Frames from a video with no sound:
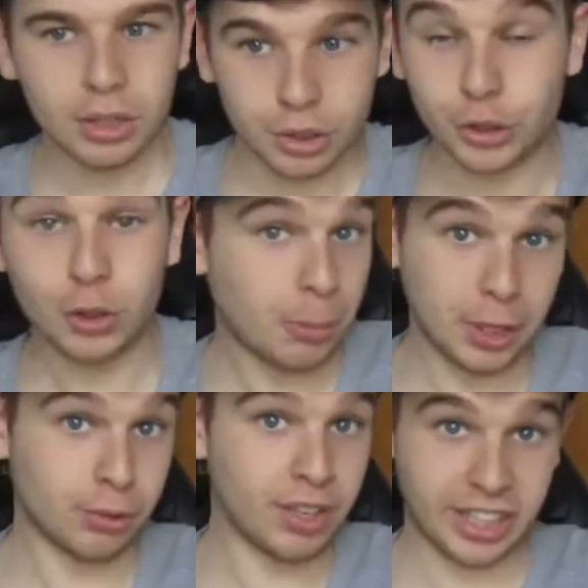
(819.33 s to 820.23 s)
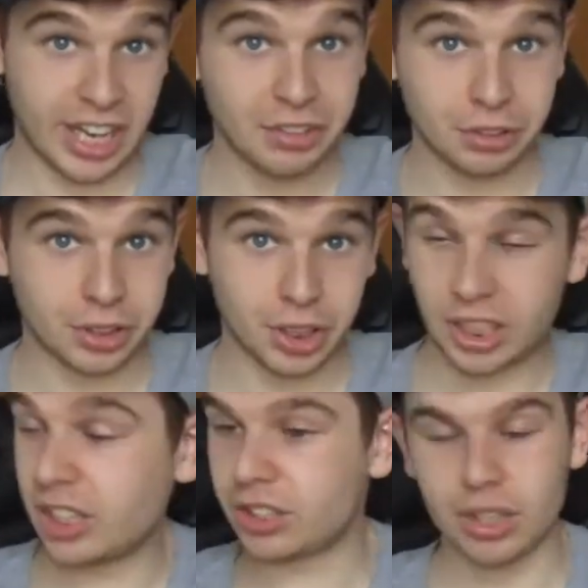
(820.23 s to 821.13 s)
because you could be in a relegation
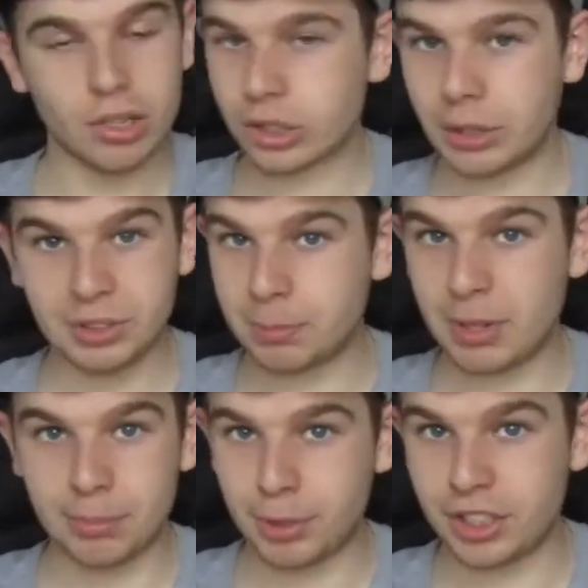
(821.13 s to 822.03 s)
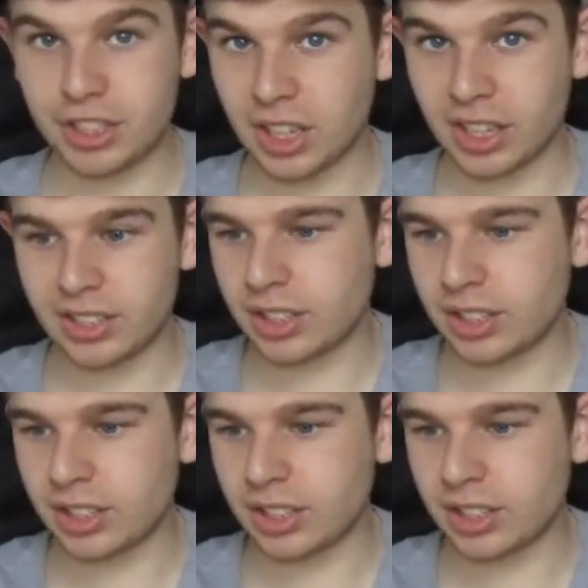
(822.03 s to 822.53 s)
zone, and it's not going to be a pretty sight.